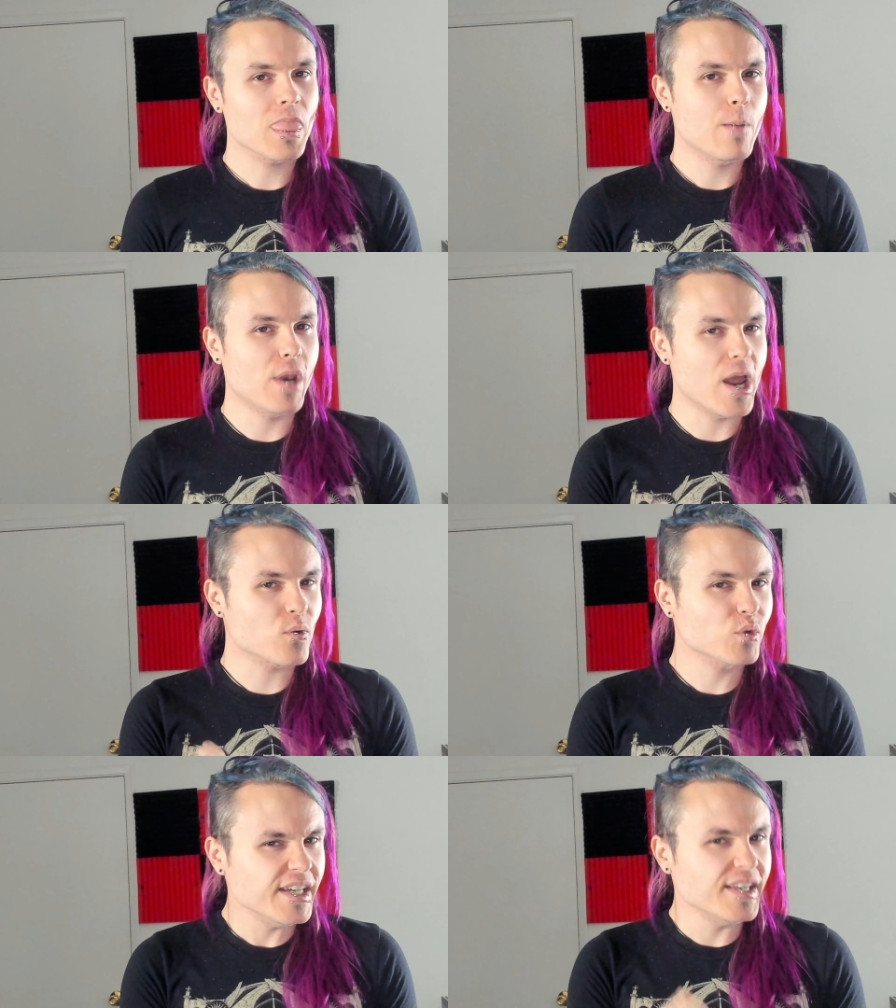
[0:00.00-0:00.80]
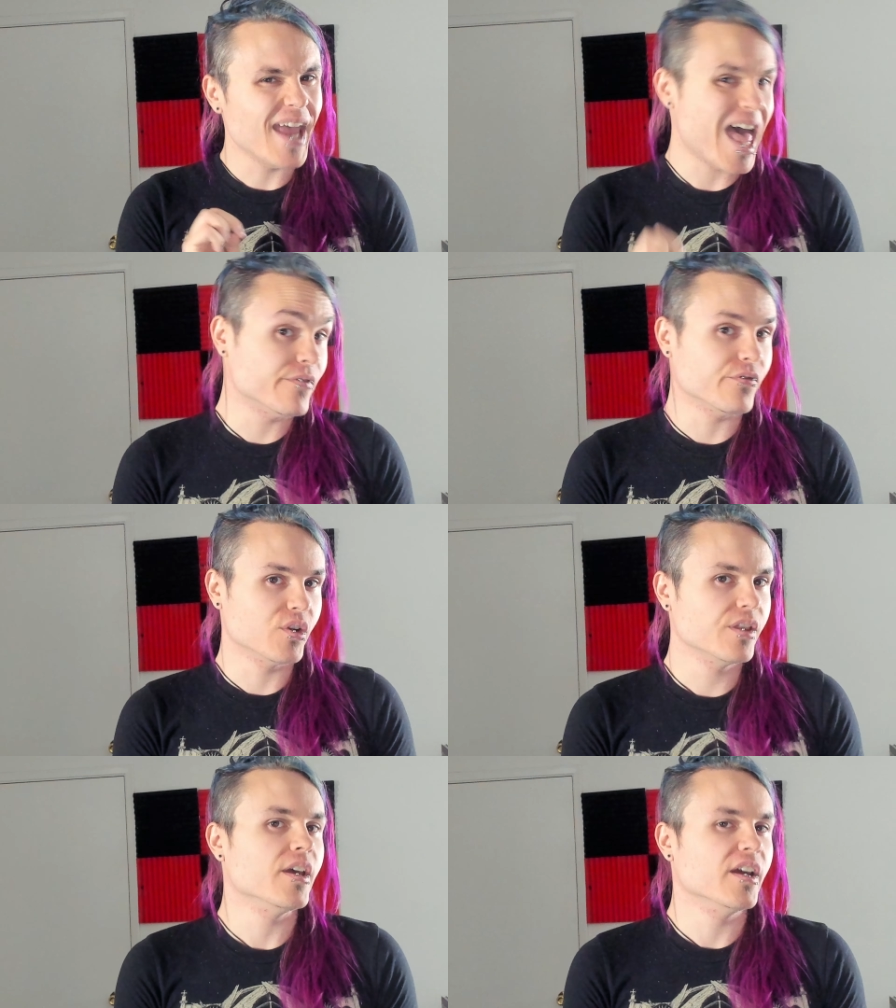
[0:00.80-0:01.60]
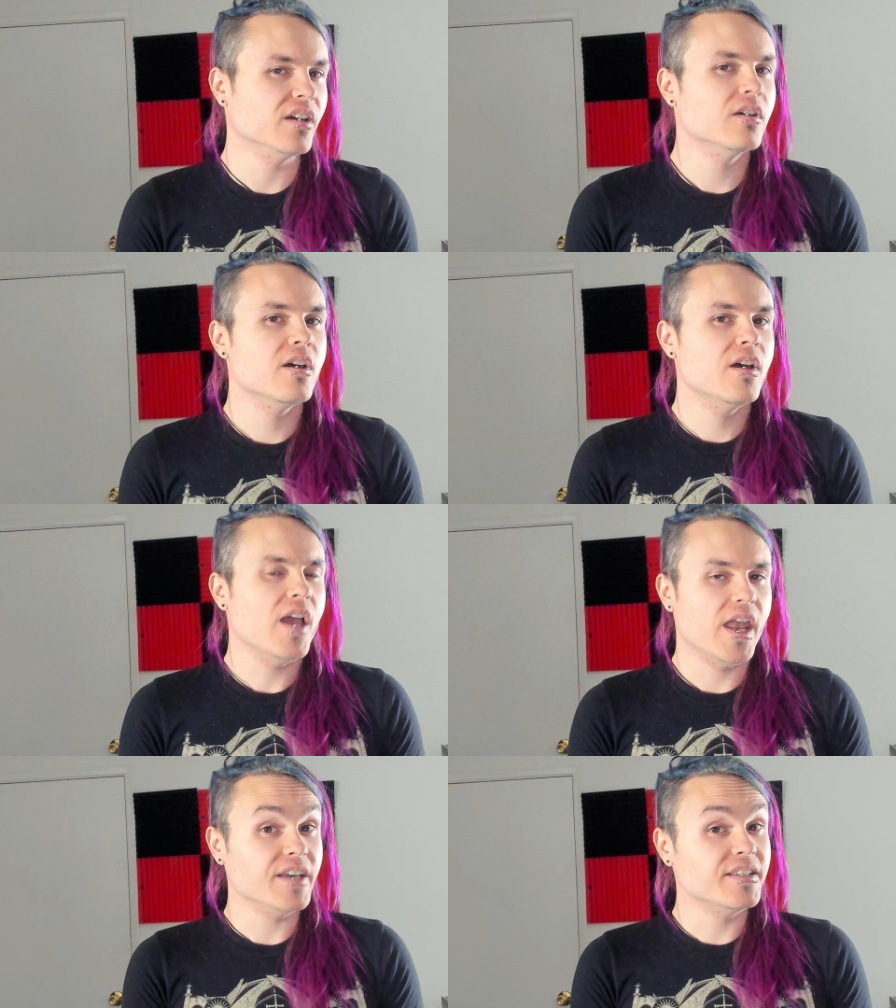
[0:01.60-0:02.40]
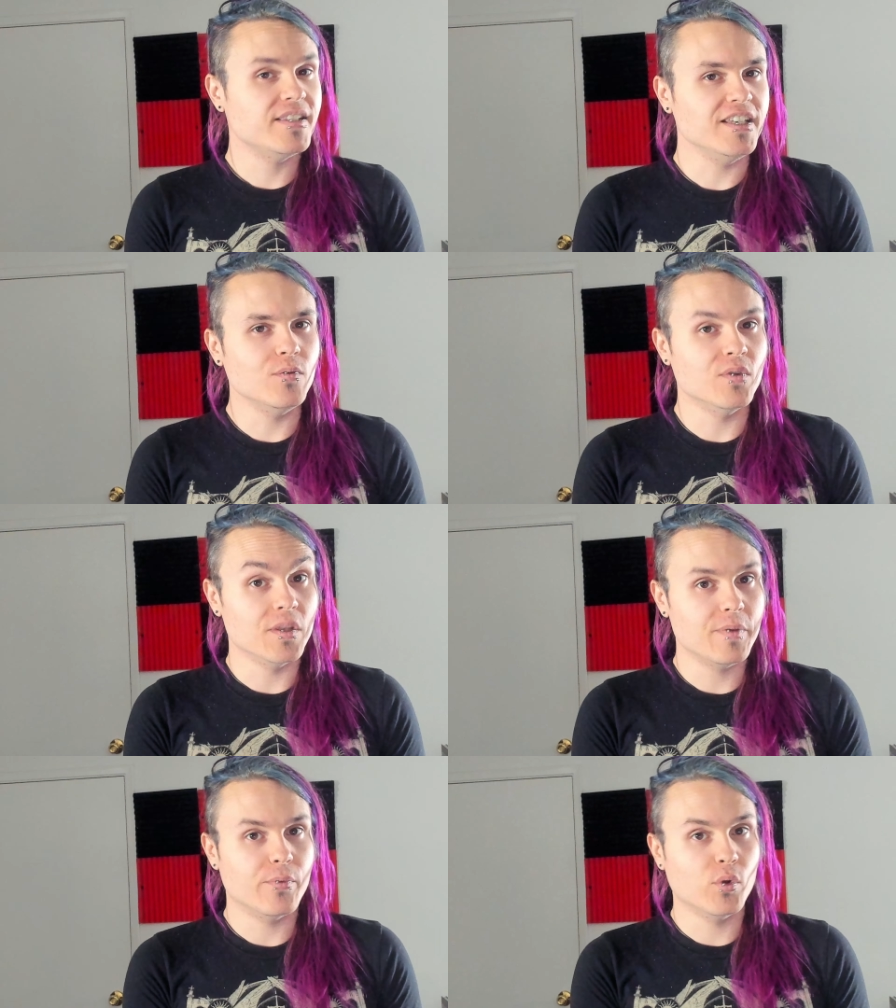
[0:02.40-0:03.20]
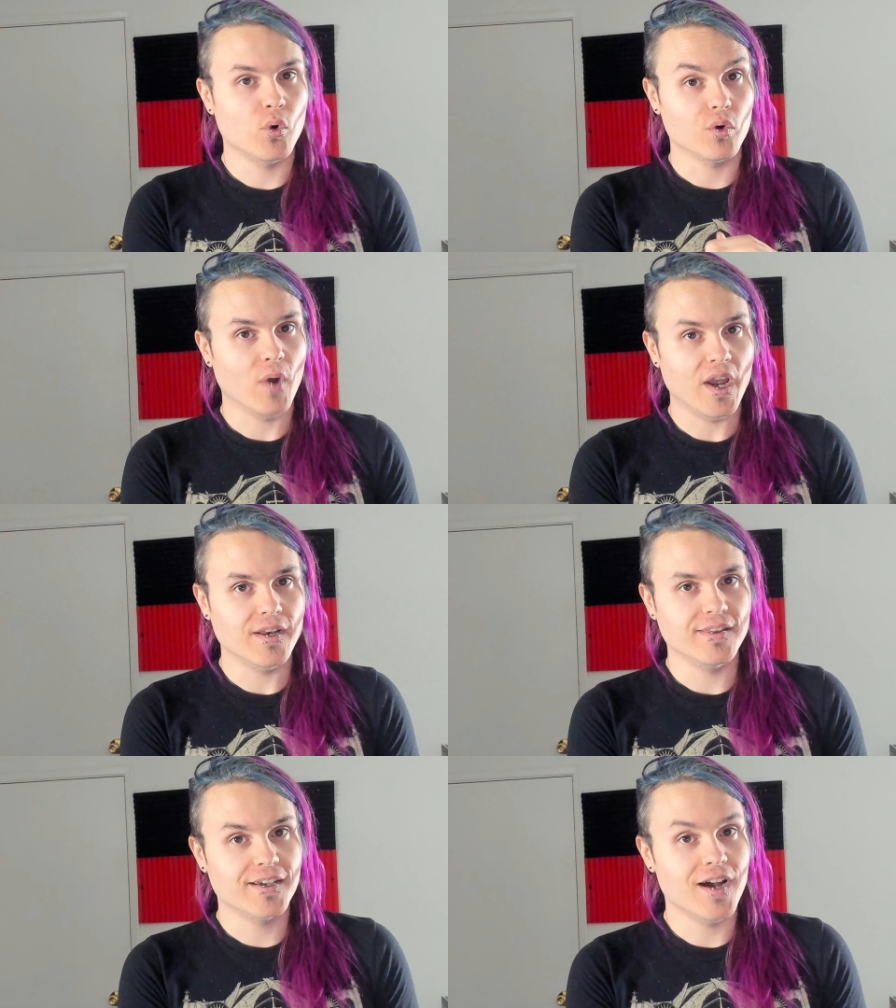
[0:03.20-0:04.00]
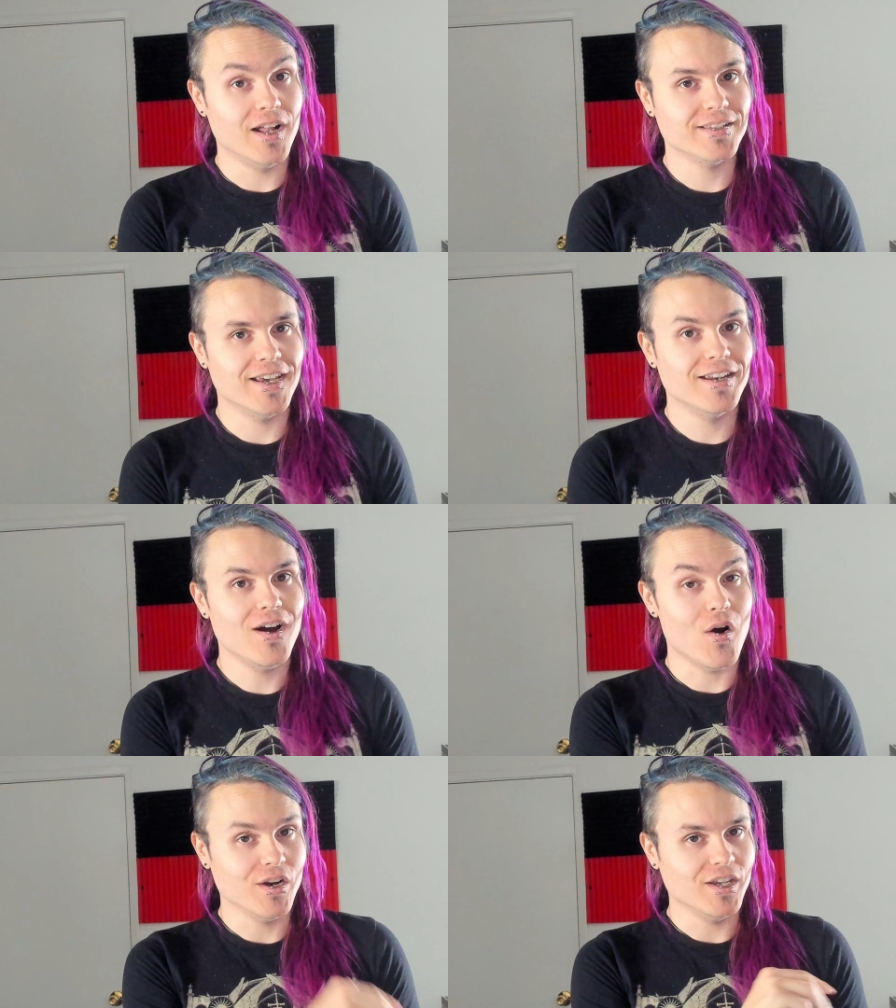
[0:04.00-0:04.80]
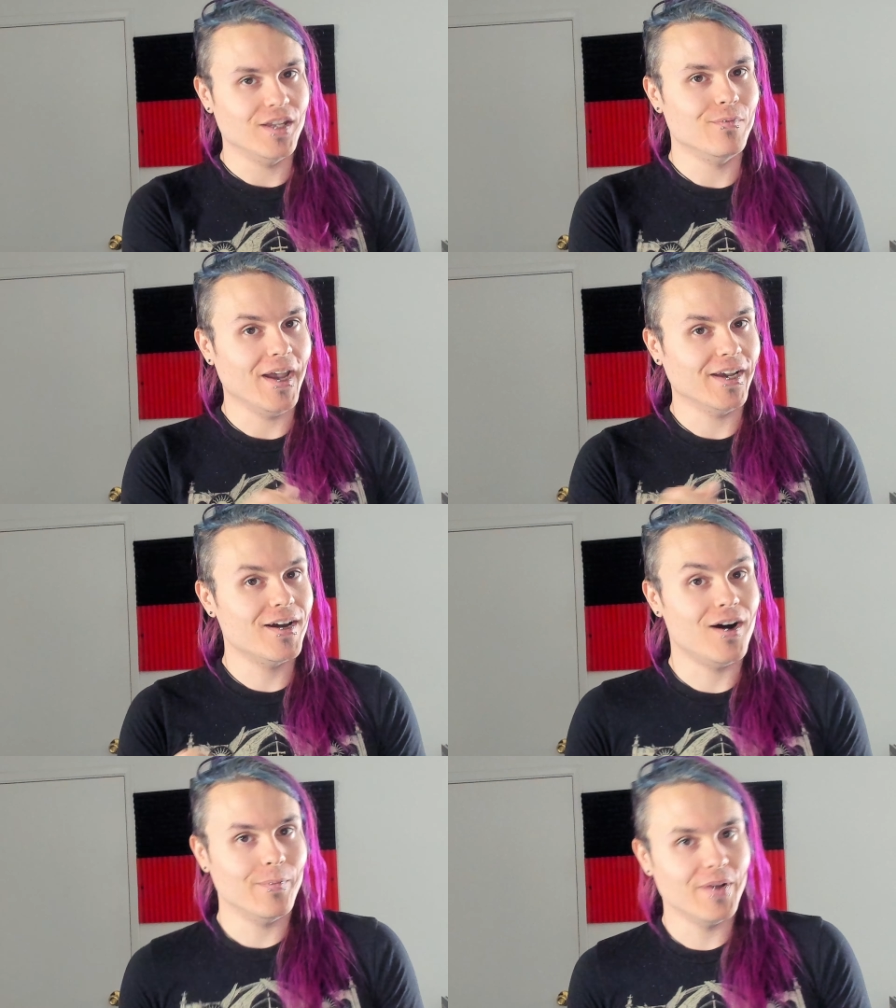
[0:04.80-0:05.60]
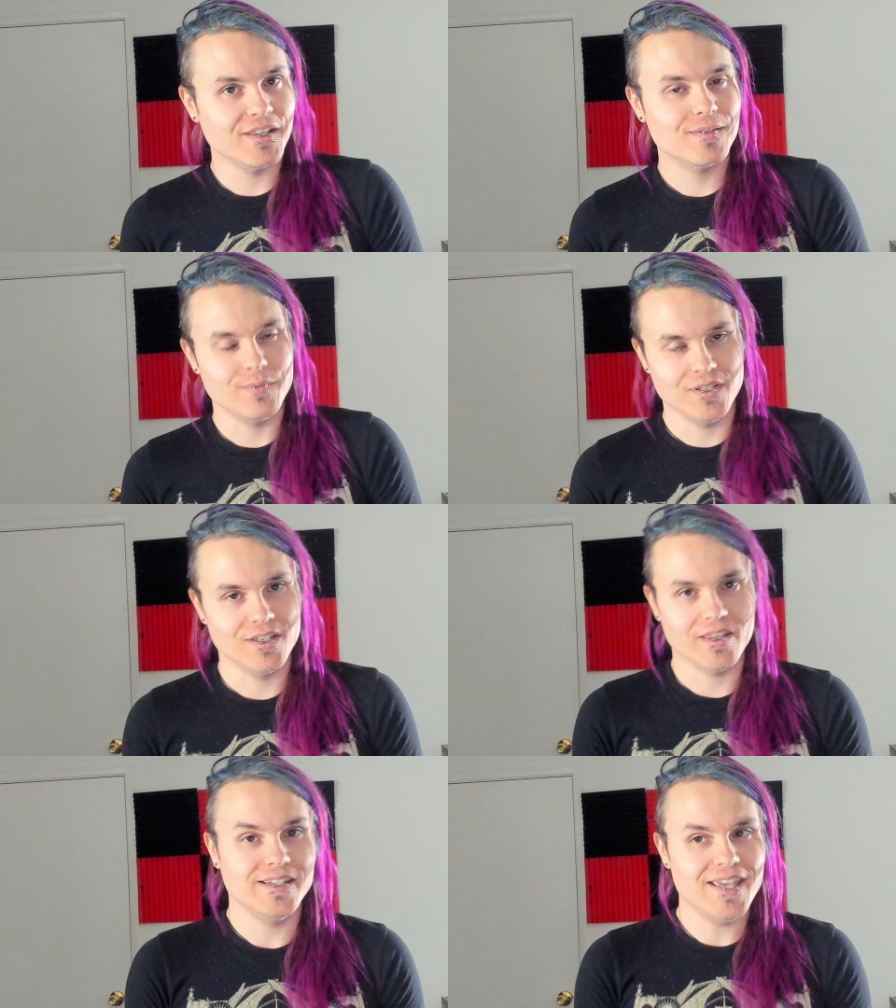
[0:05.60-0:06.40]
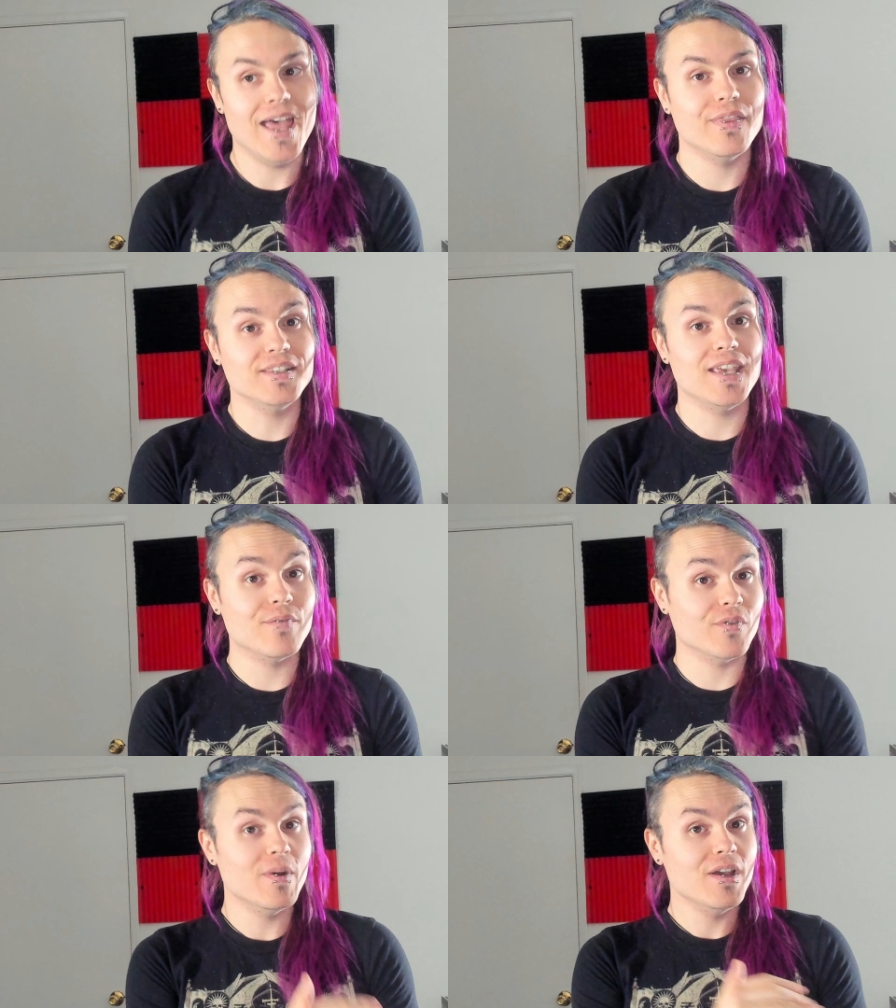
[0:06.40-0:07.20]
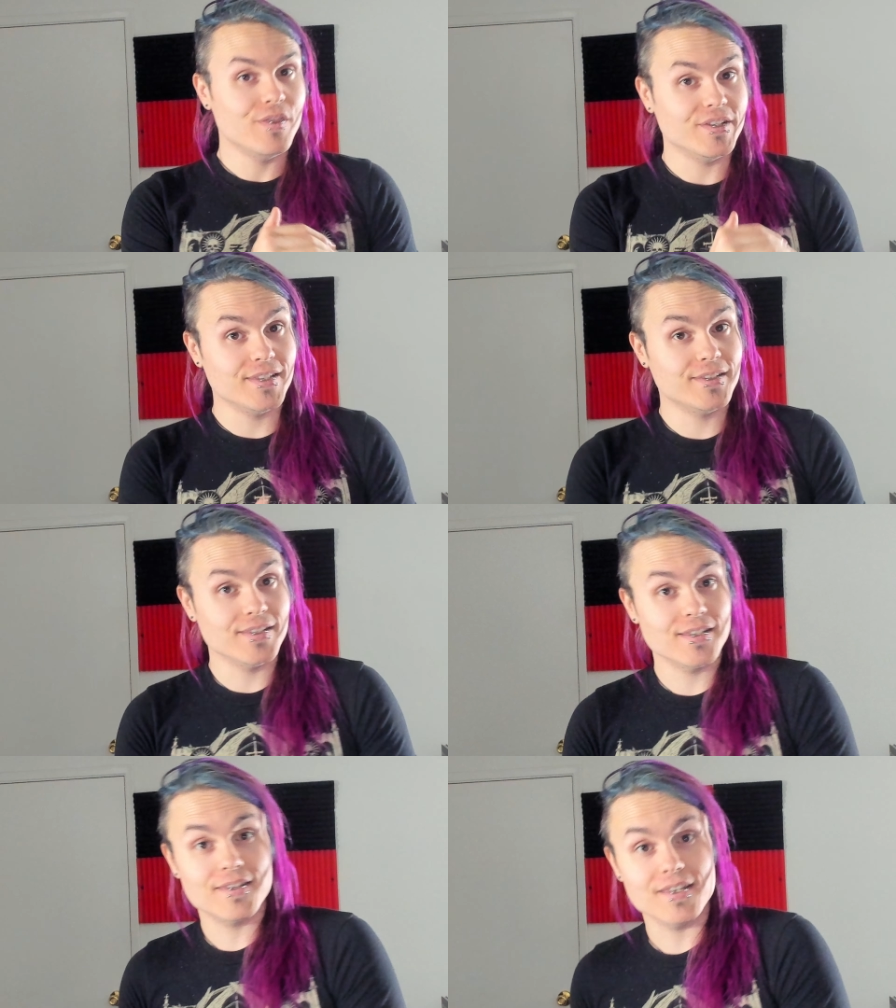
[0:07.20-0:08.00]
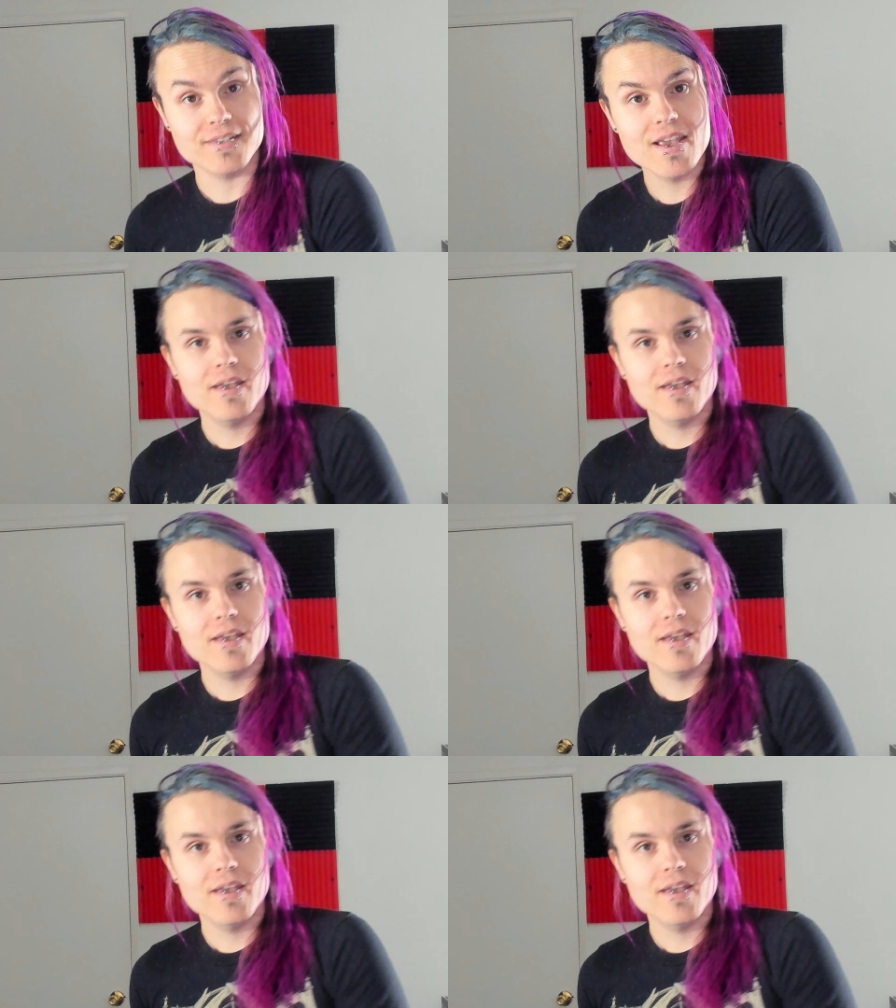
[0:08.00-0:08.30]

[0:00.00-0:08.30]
But I read everything and I see when the people who are writing the content are in my comments being like, yeah, this came from this, is this, is this, this.